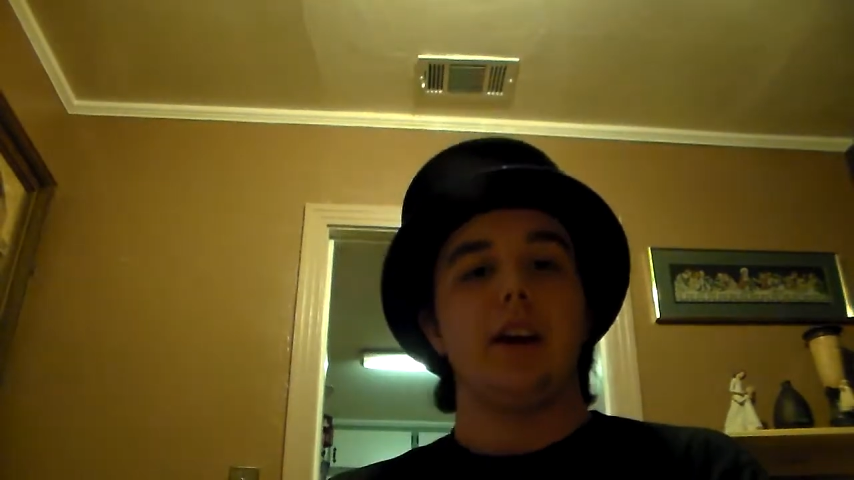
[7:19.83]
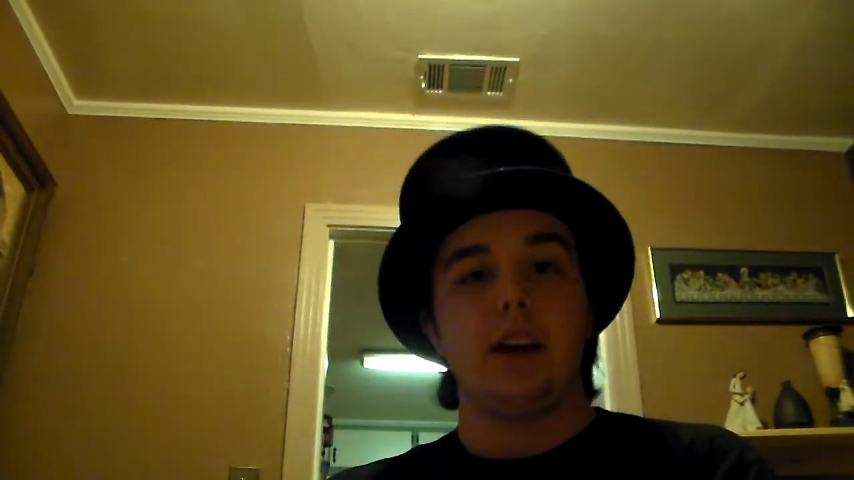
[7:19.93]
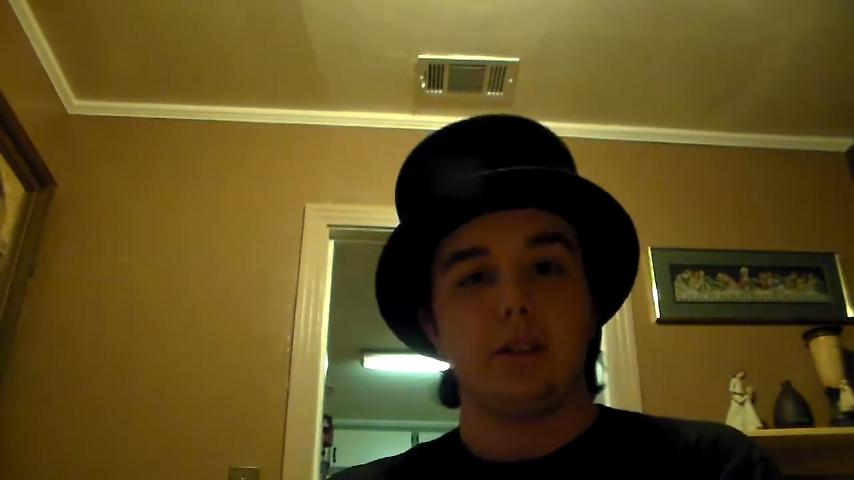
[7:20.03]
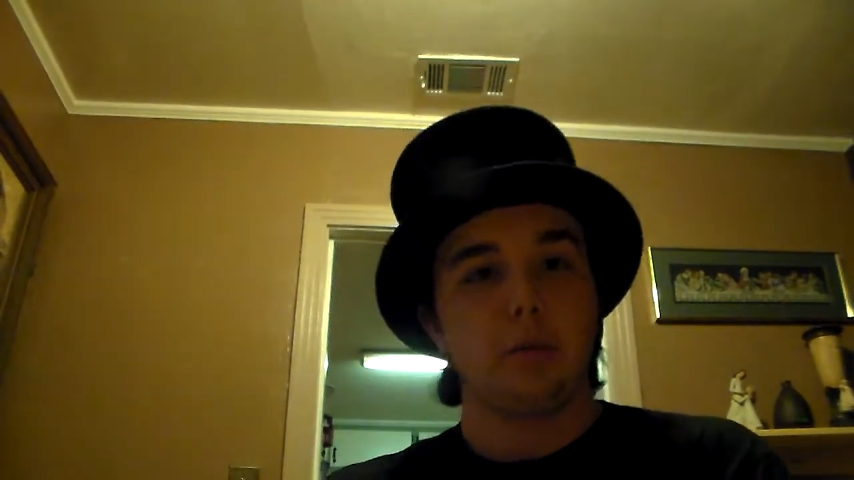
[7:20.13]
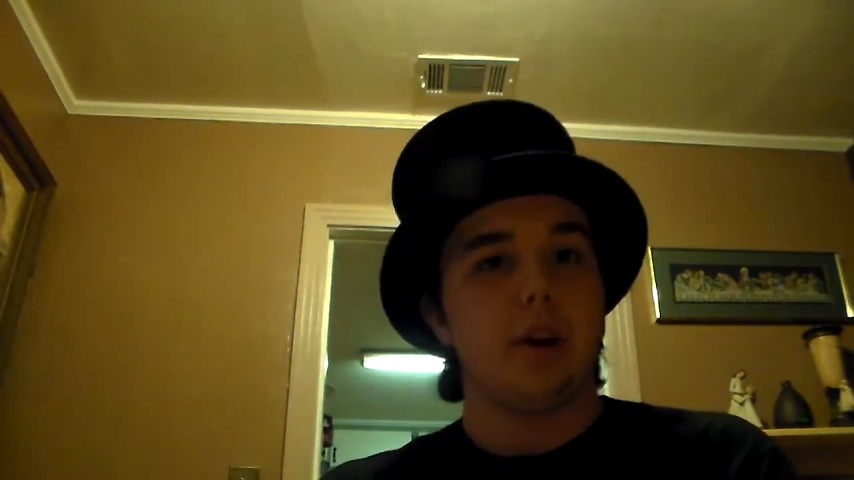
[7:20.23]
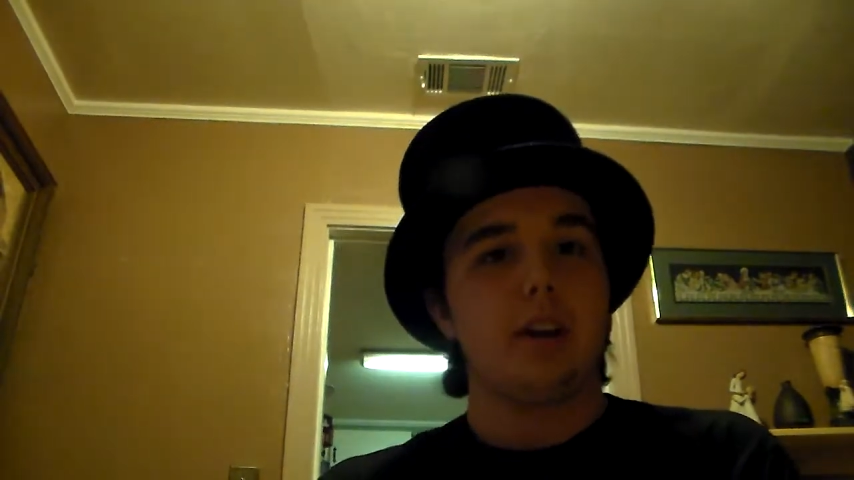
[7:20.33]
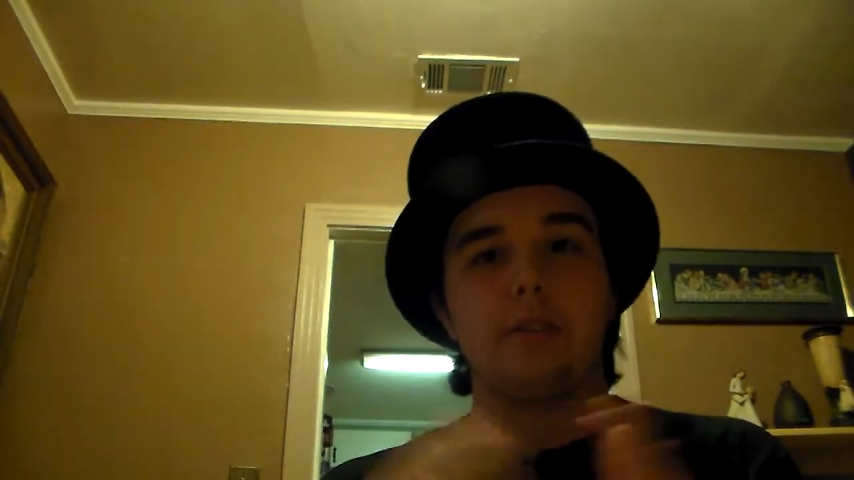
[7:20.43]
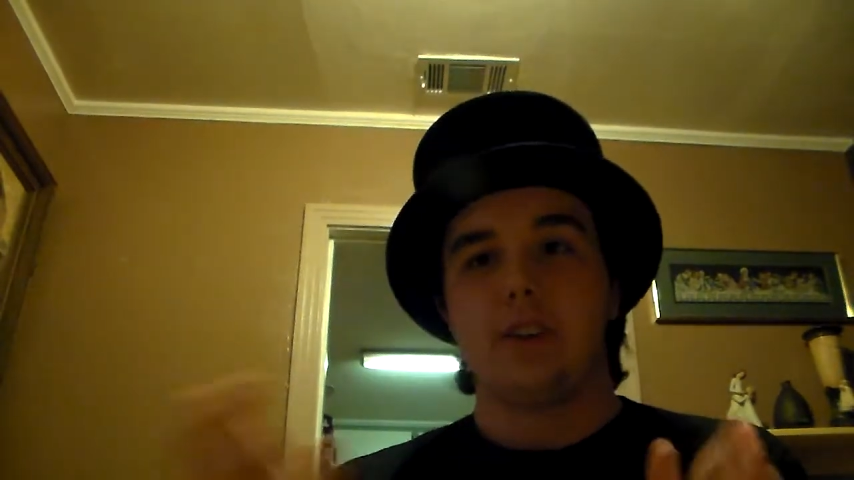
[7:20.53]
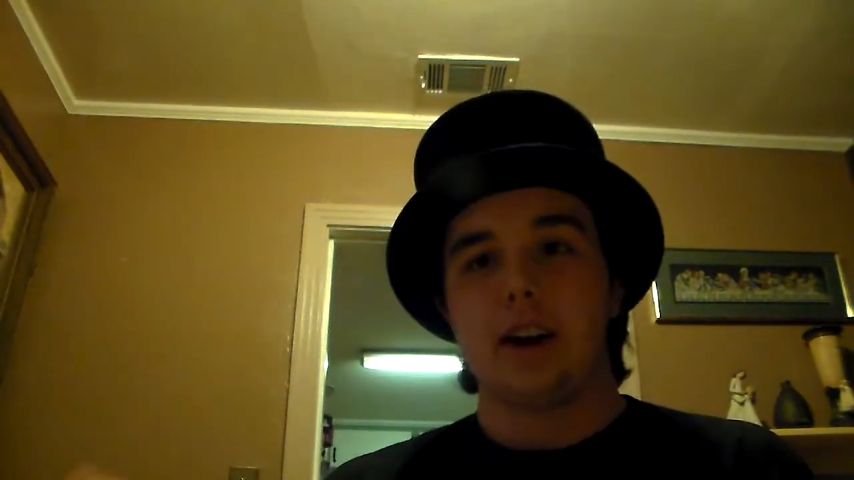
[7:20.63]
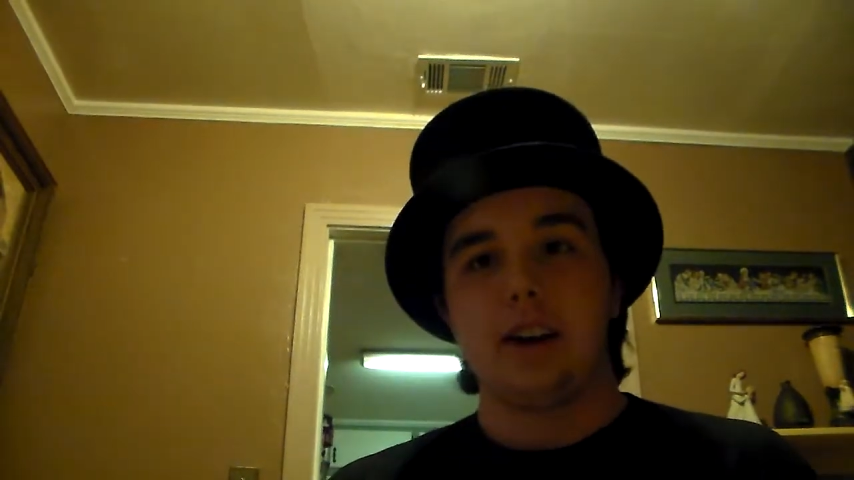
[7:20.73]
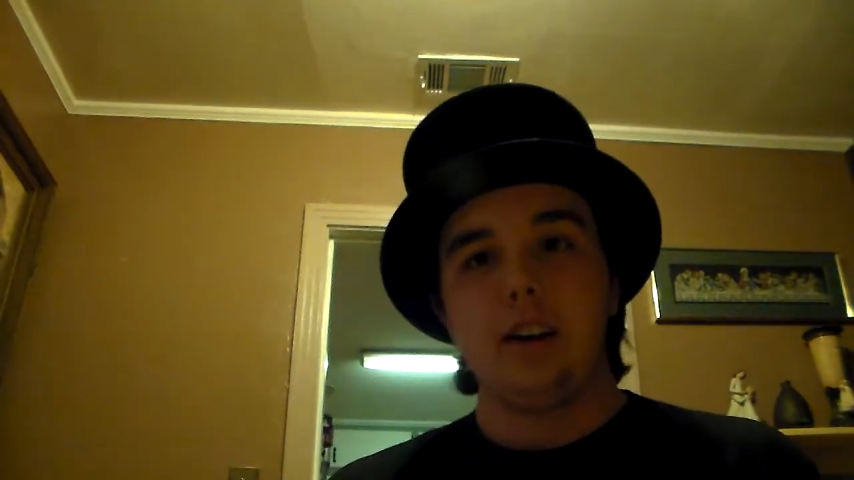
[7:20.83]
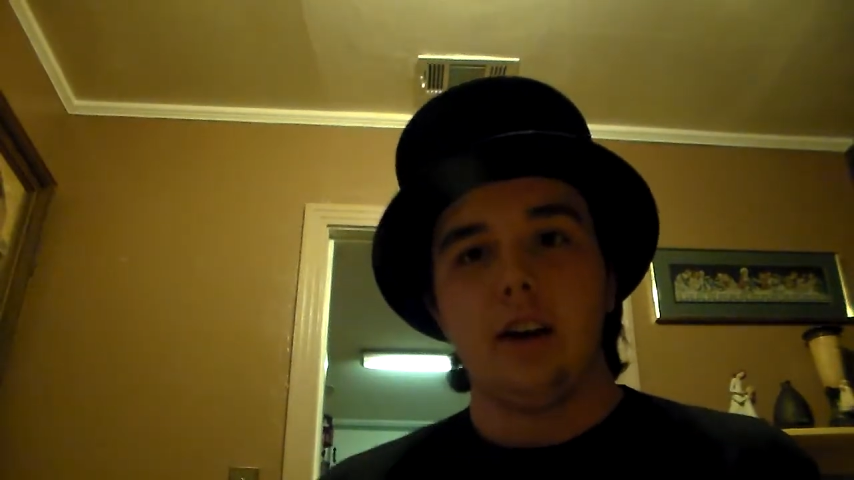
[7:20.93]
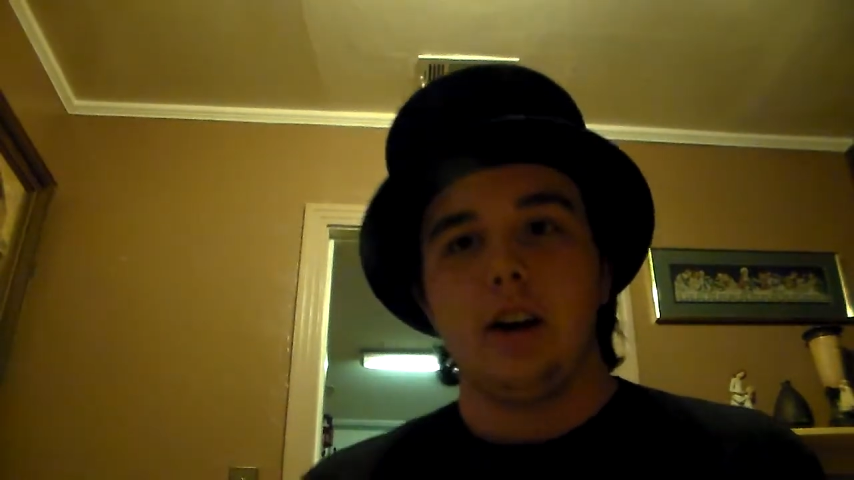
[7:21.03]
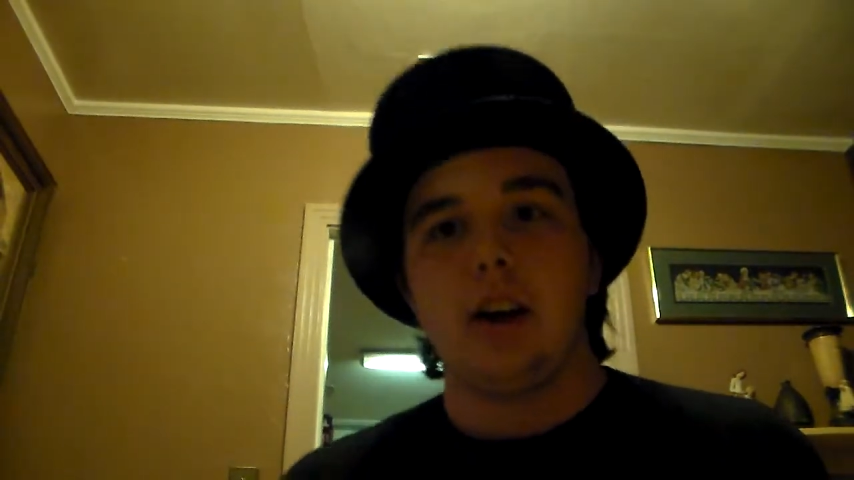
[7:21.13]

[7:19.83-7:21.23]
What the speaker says: either one is fine.